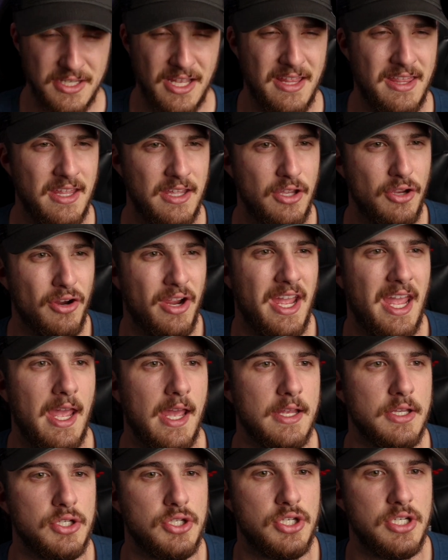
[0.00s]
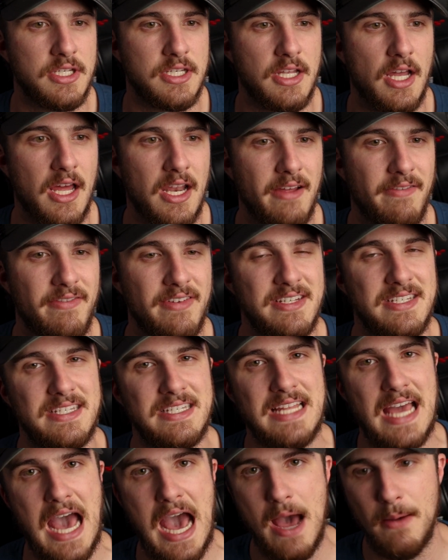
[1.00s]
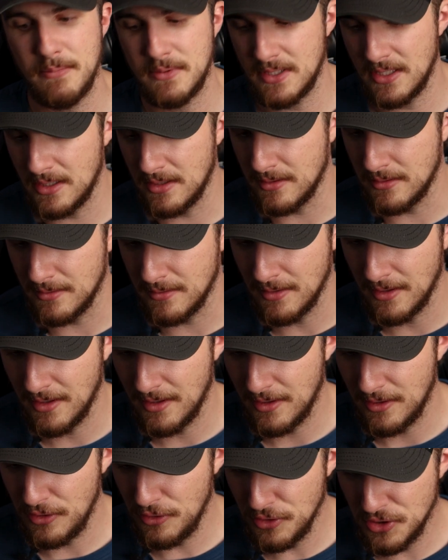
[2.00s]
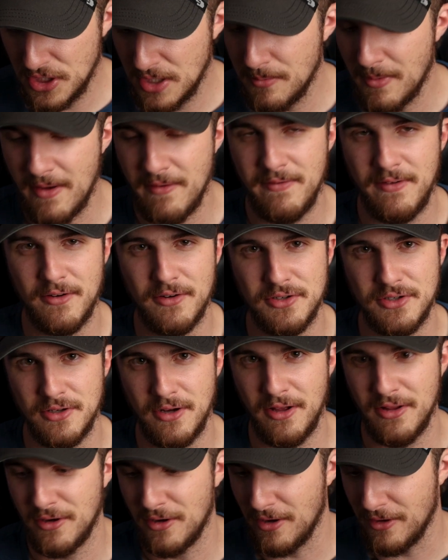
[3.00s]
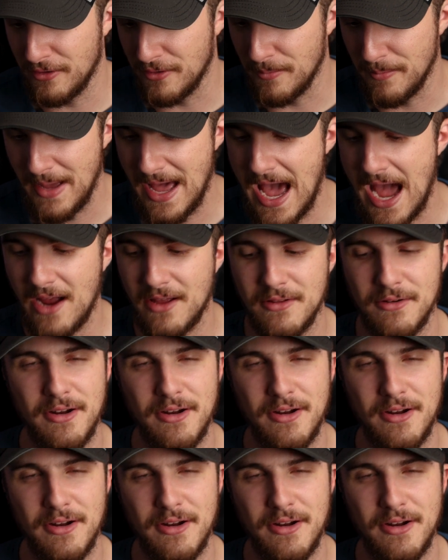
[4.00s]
So I think your hands just kind of adapt, and usually my fingers are on the back.